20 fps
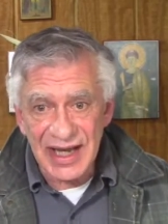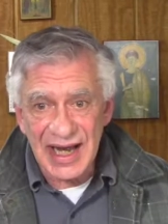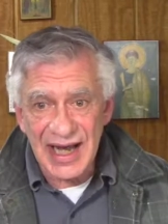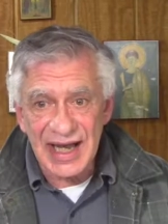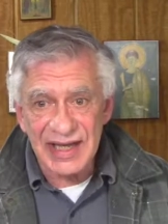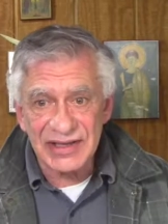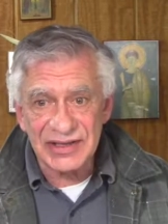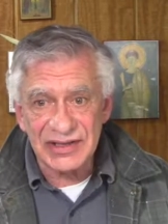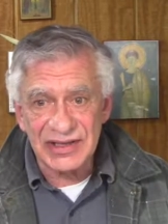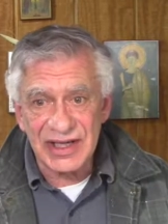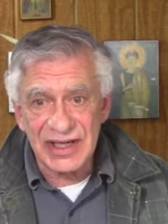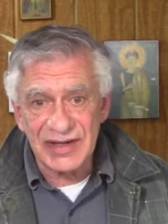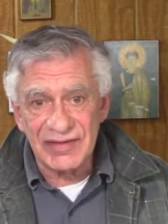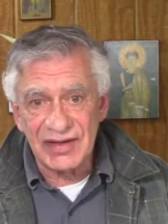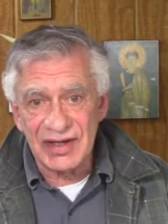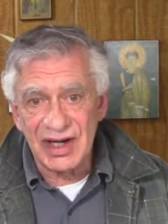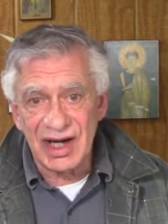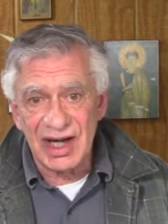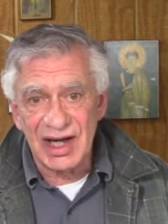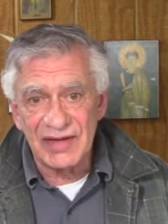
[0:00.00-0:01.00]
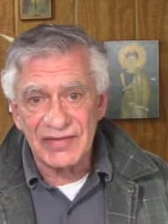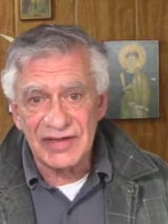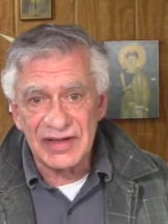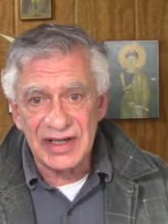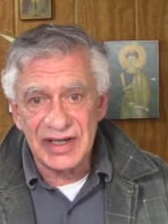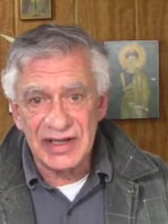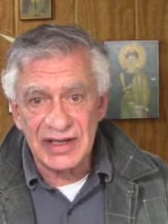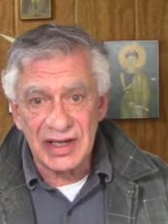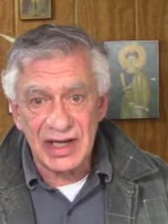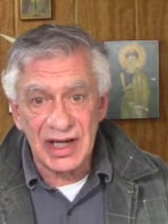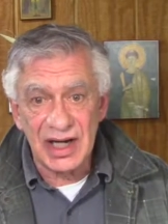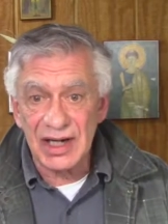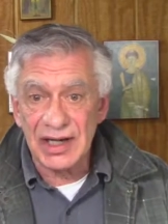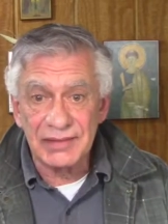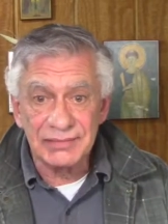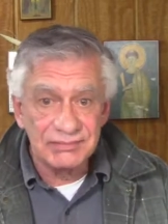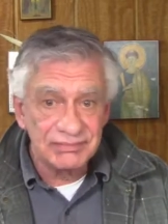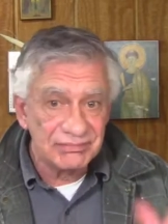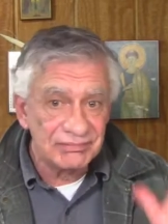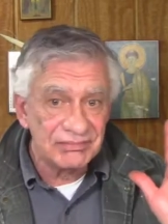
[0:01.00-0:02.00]
and the gas is given off into the
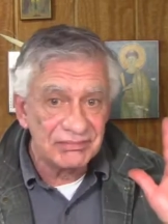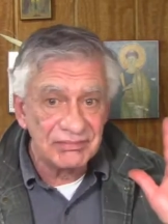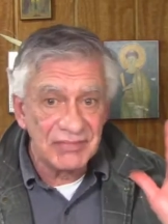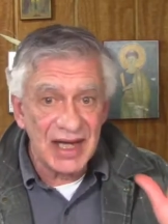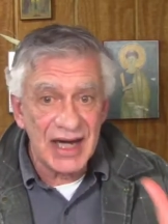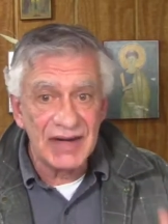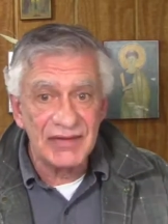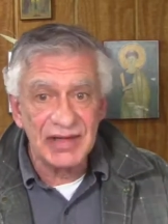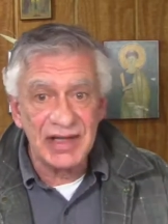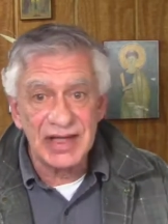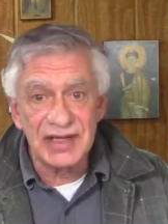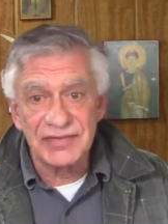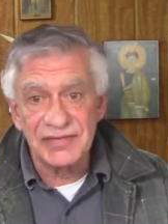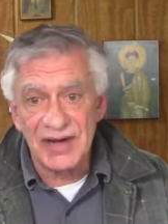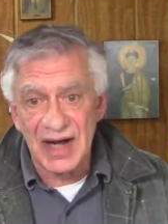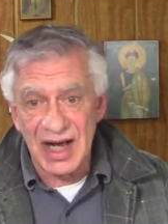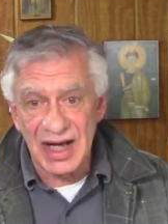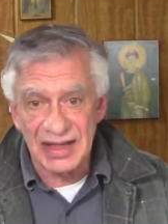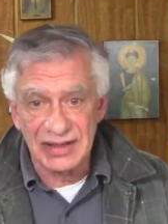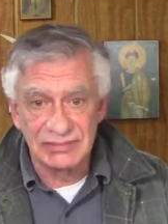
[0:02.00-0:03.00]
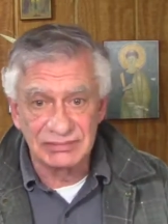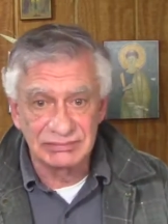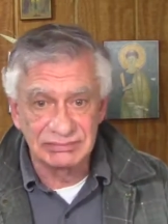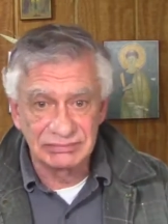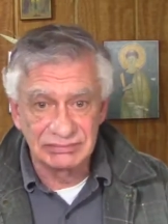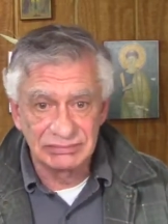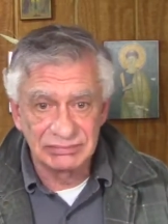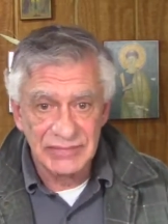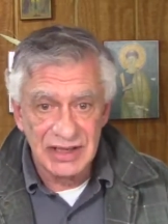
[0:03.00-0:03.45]
air, and everything is fine.